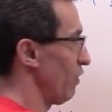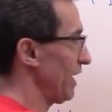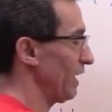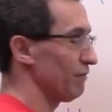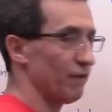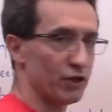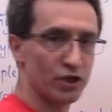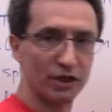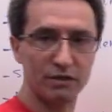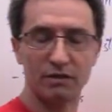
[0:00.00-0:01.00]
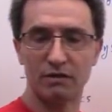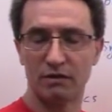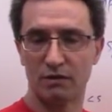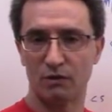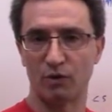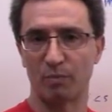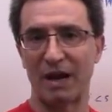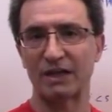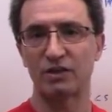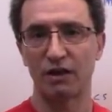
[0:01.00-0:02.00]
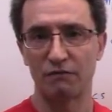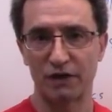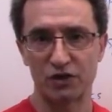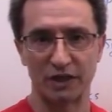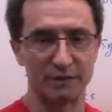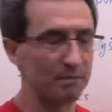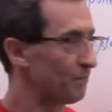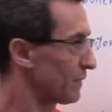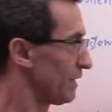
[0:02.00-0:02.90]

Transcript: viral infection or bacterial infection,